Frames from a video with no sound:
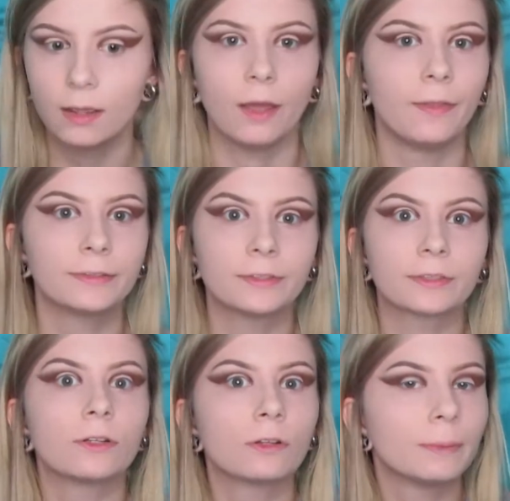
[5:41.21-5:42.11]
This looks
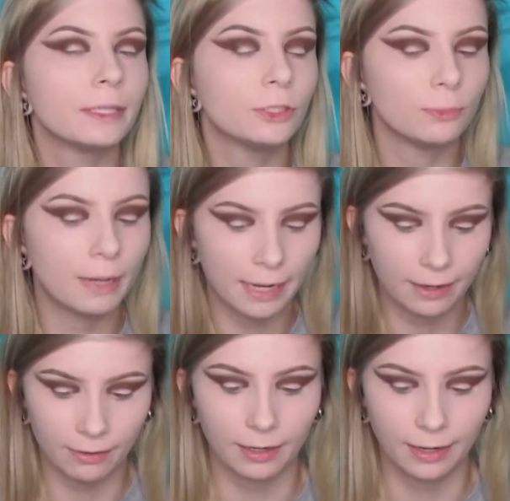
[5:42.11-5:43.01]
a little bit
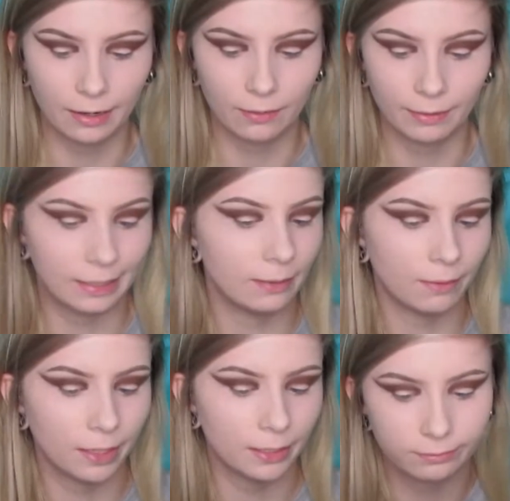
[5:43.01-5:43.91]
dramatic right now, and it
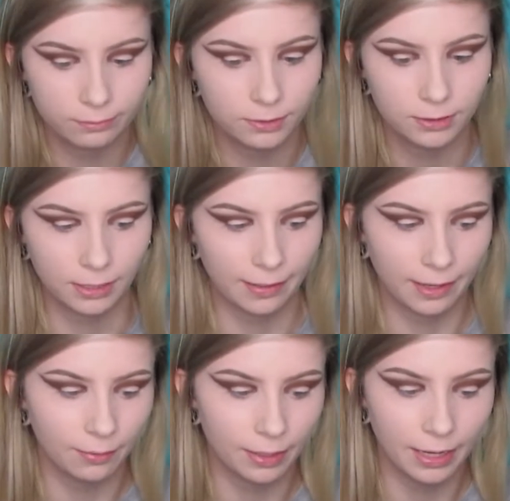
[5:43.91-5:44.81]
might stay
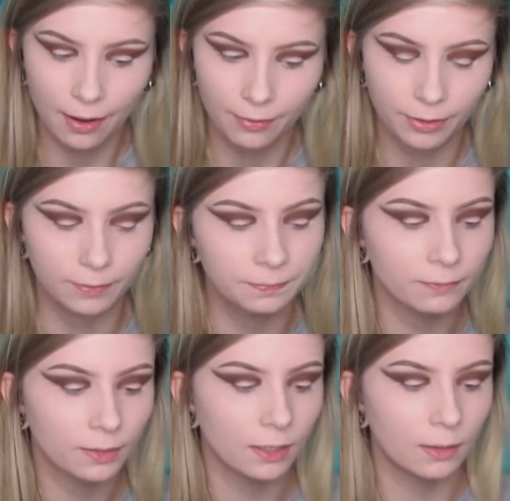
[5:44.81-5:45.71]
that way. I don't know,
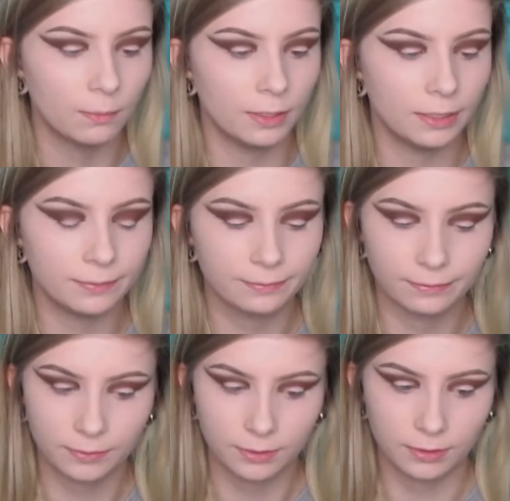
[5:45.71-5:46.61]
but
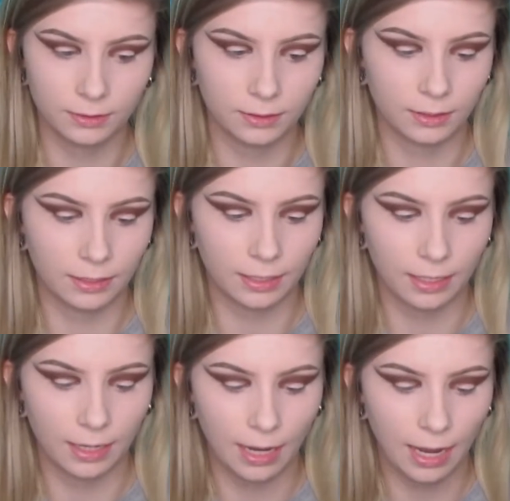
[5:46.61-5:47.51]

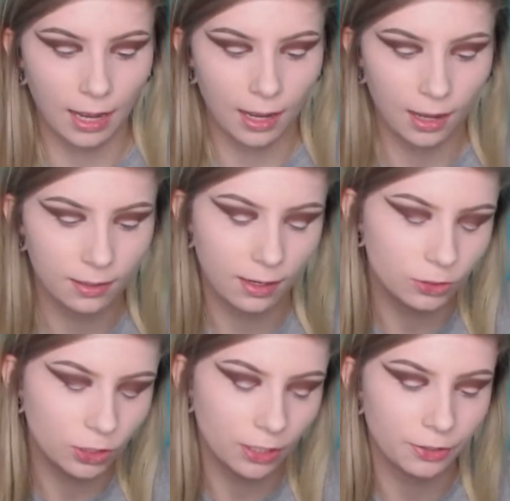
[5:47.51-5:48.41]

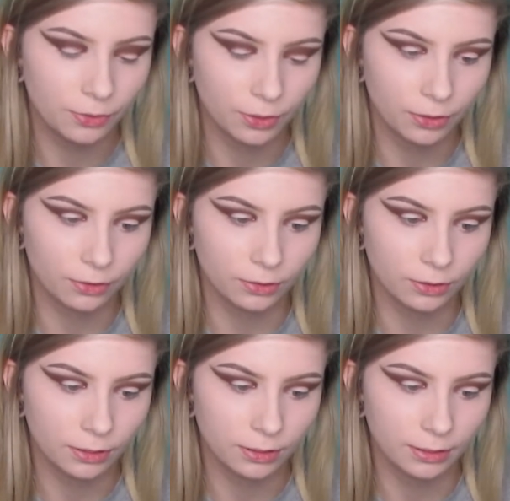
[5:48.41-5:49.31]
I'll try to do another
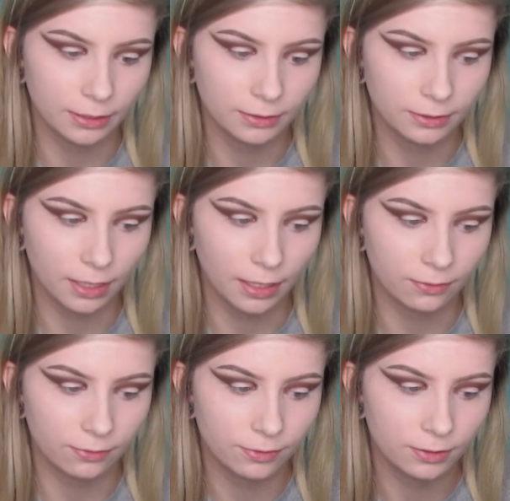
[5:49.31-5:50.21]
look that's kind
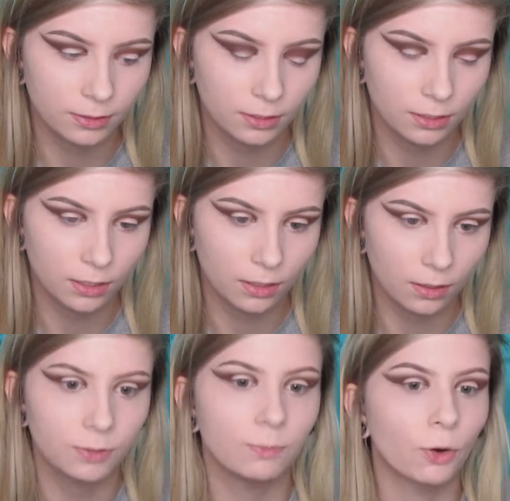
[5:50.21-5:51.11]
of
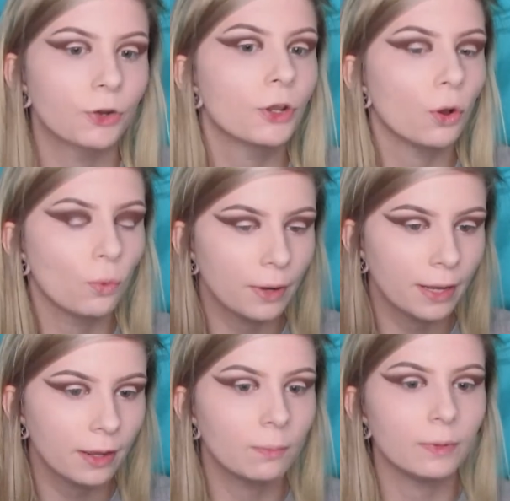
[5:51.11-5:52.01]
more toned
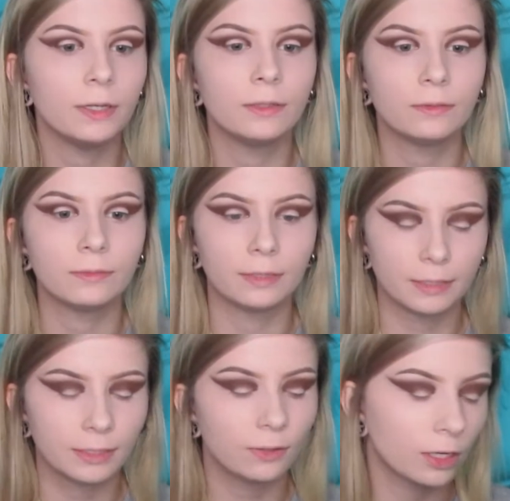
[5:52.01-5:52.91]
down, but
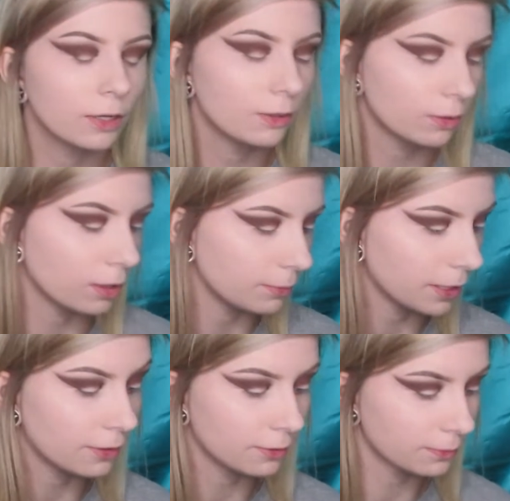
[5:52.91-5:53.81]
it'll come
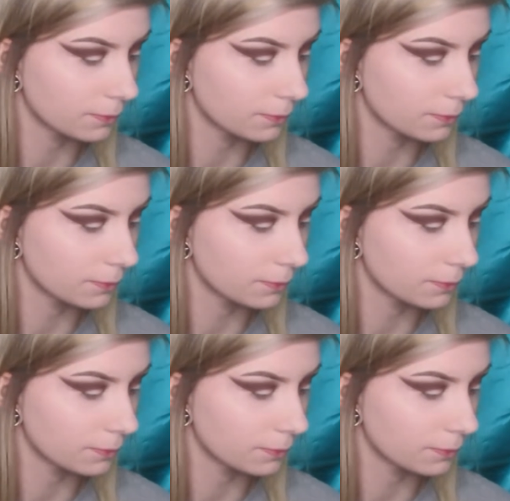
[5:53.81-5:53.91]
together.